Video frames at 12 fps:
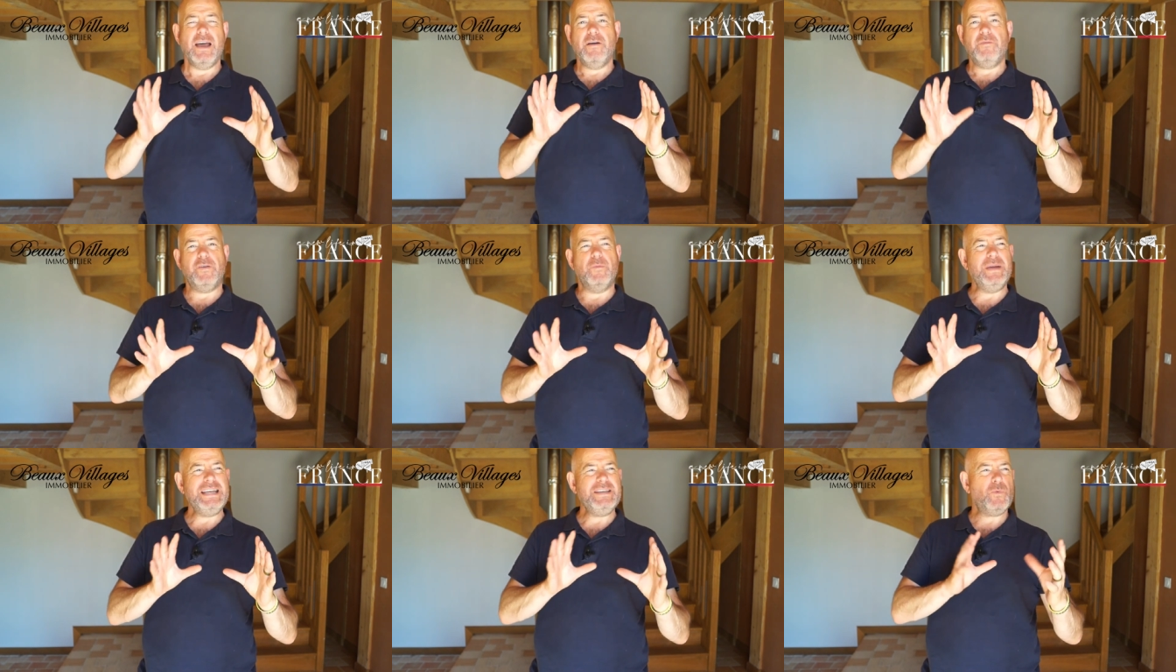For
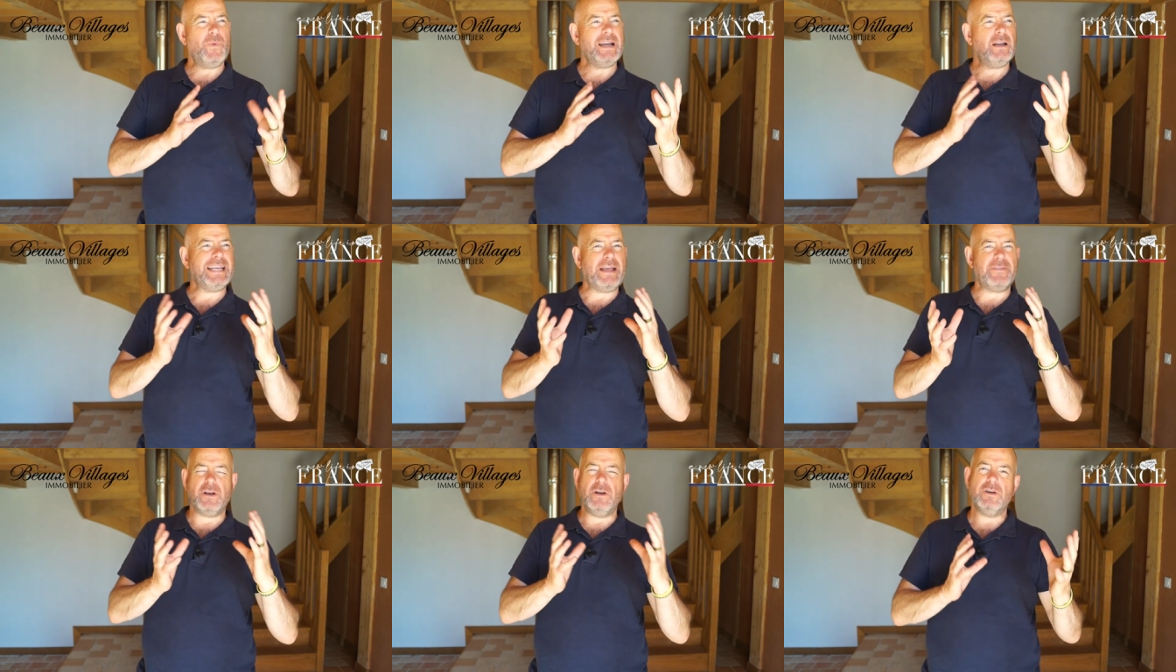me, the way I
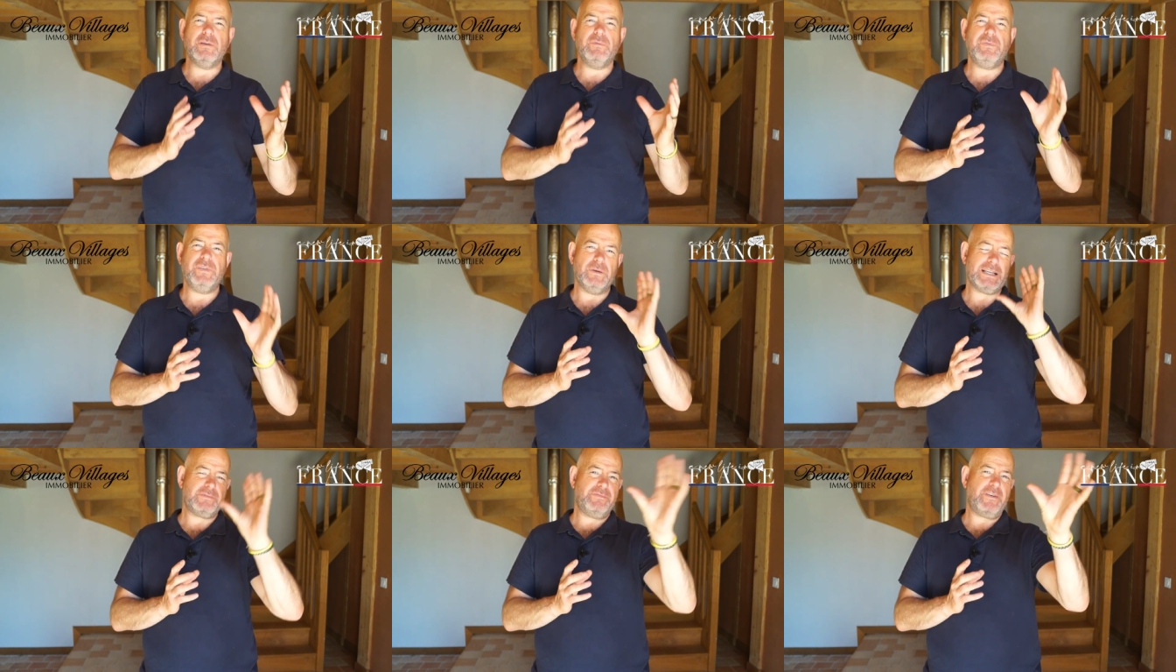get the look and feel,
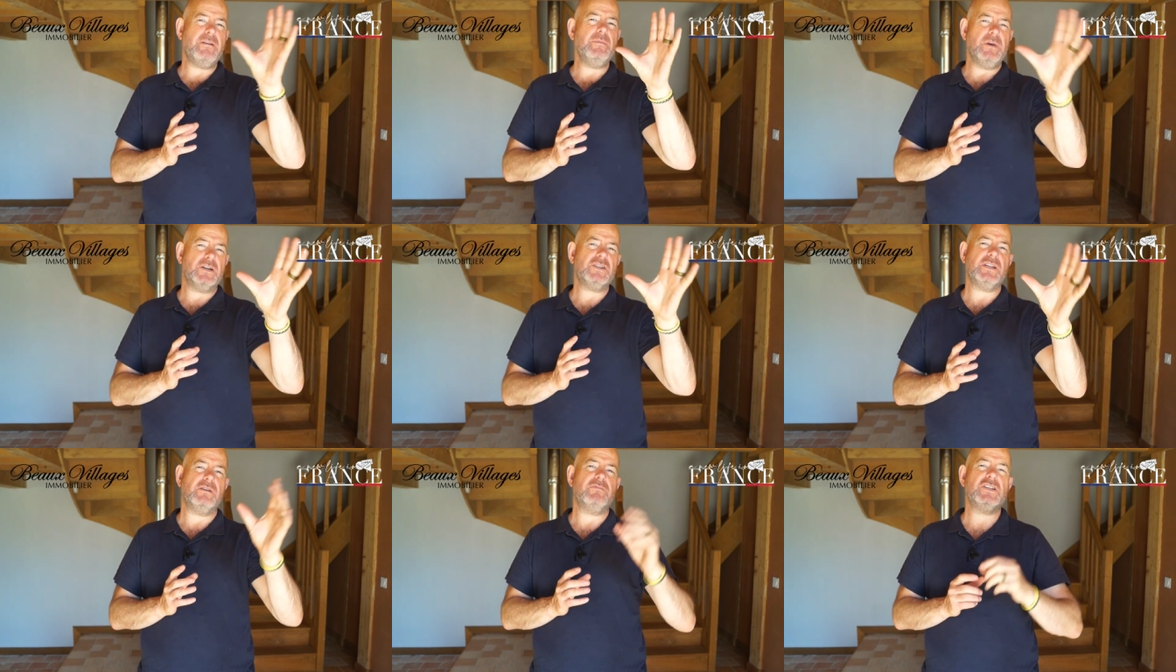that's very much
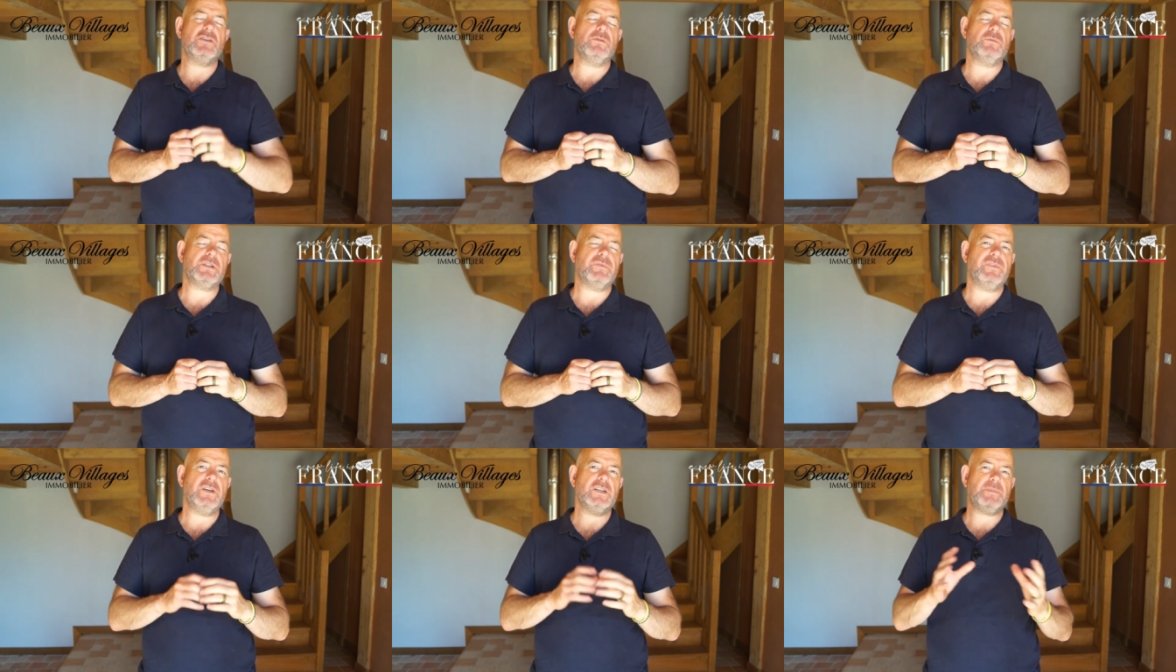the original, was the
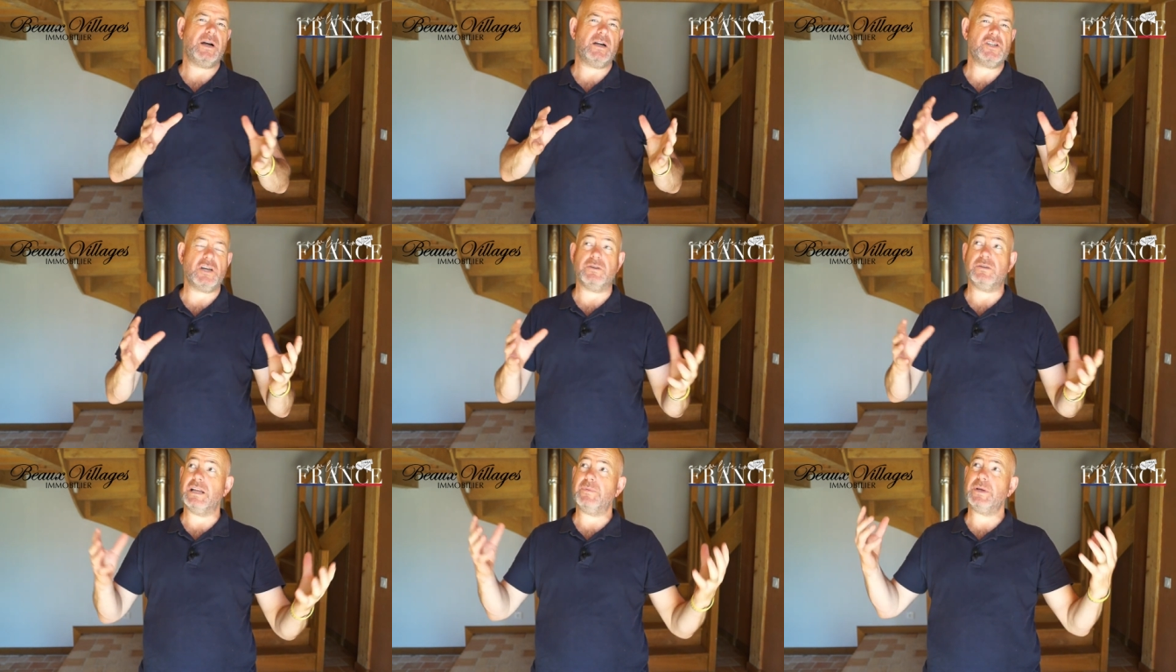first part I showed
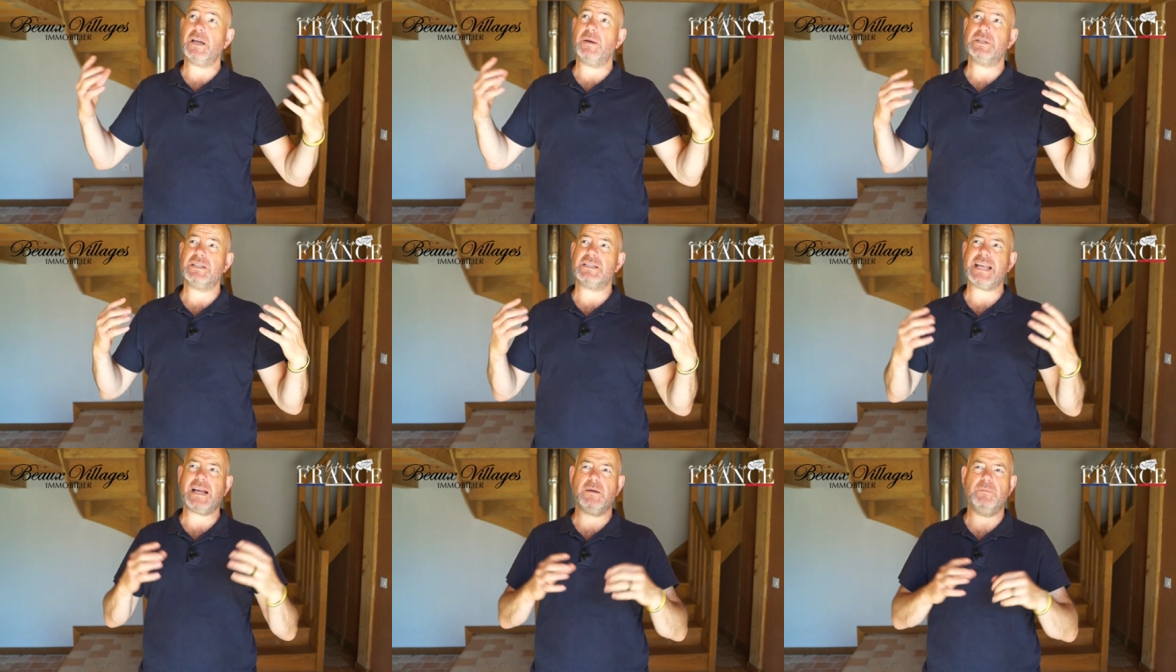you. Now we come to the
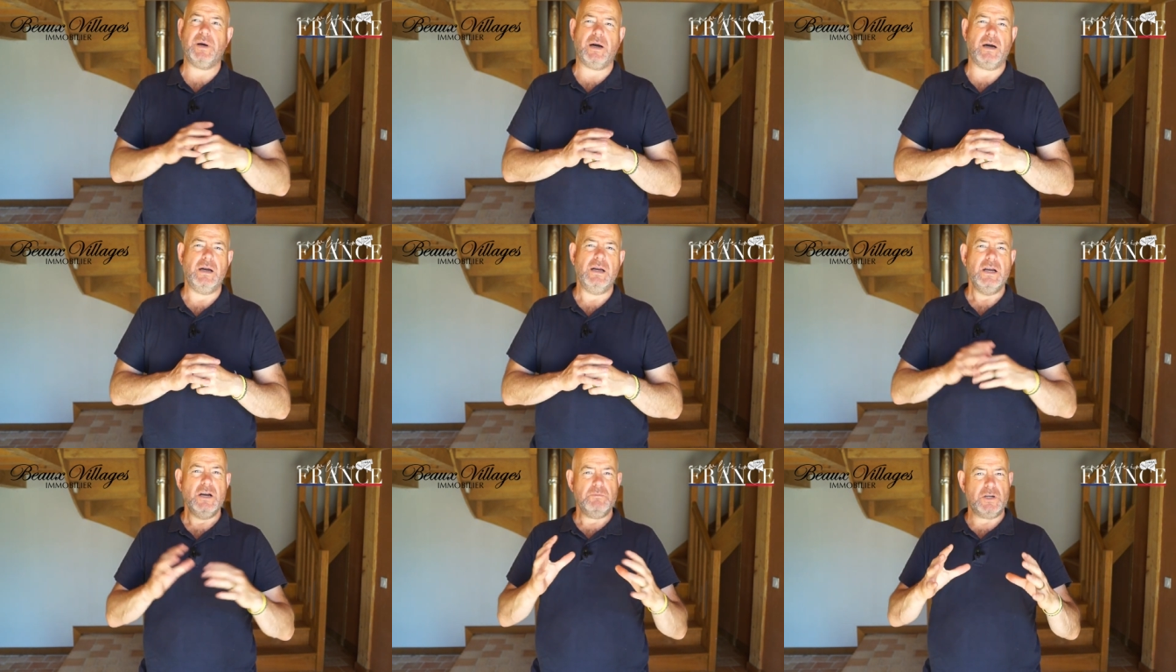second part,
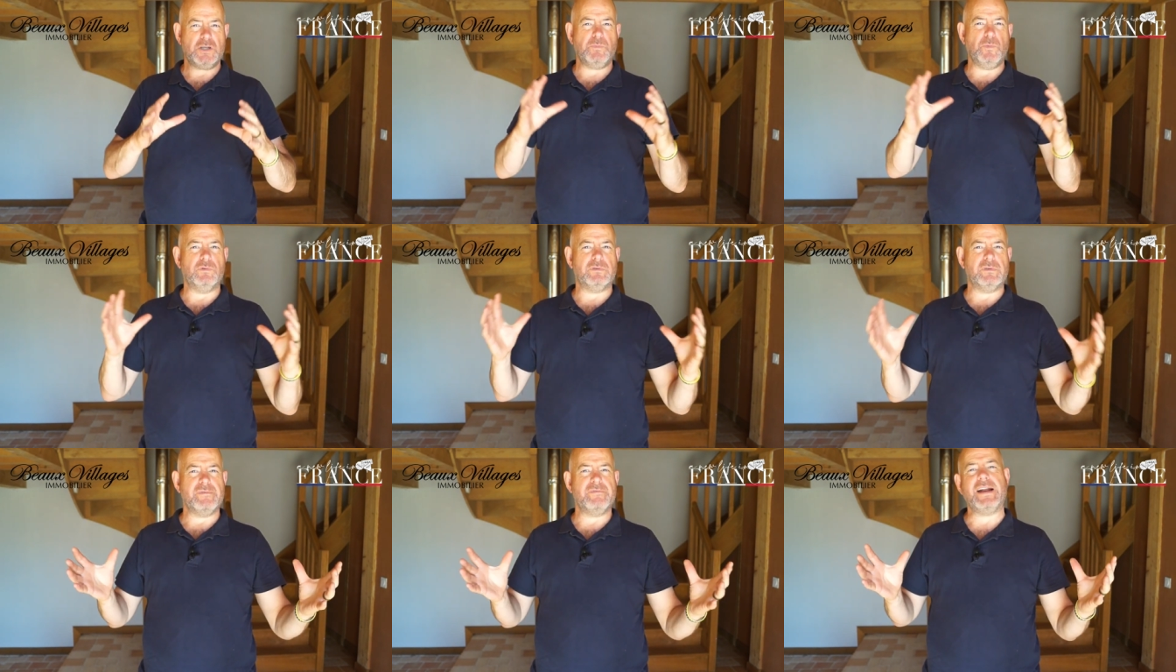much
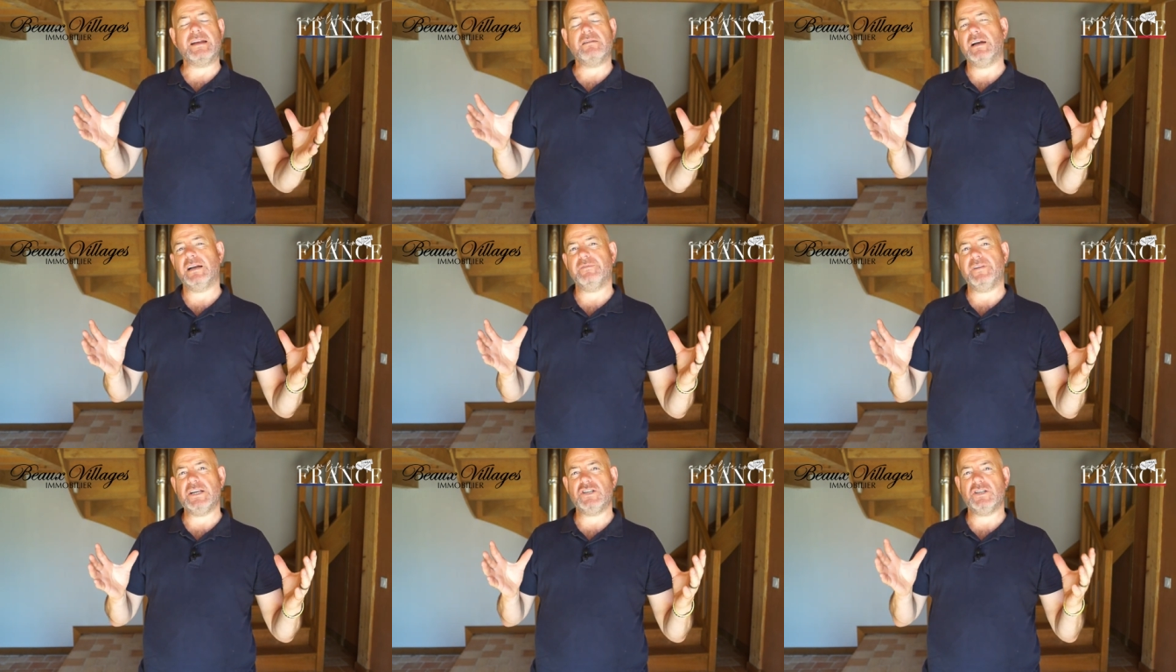more
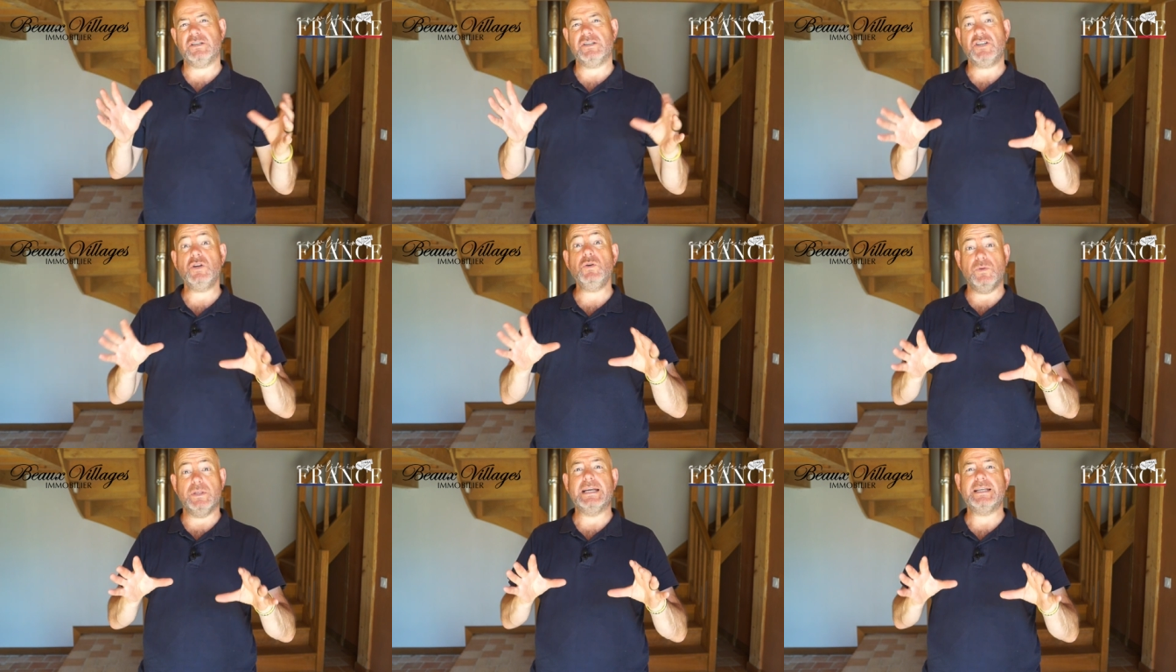renovation
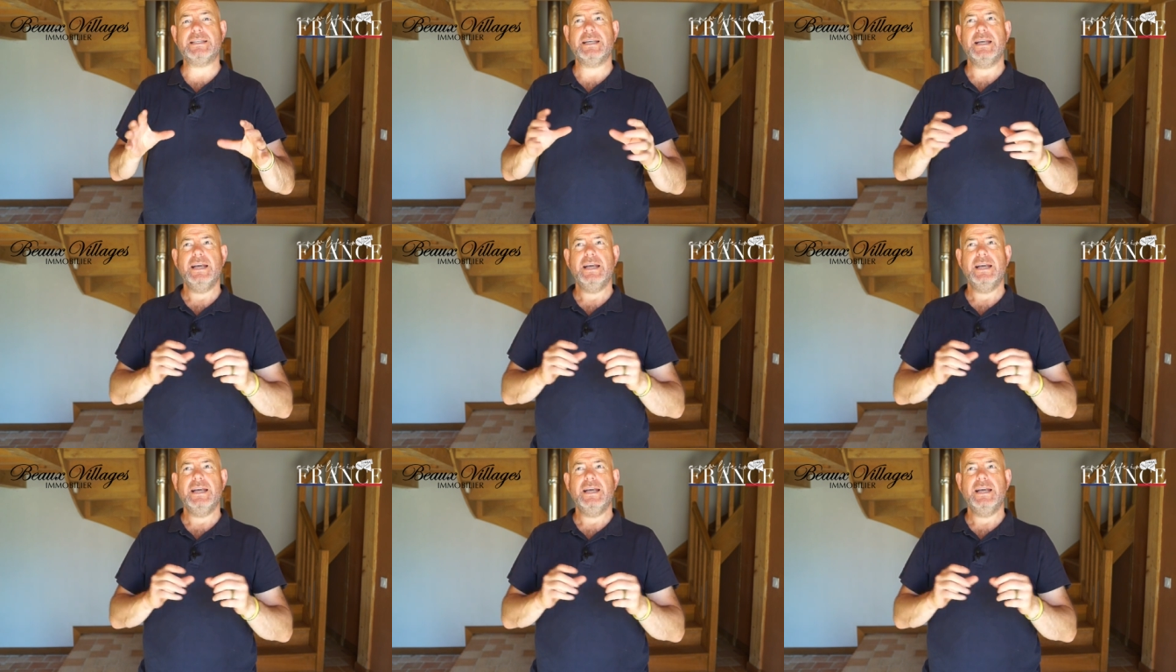to this.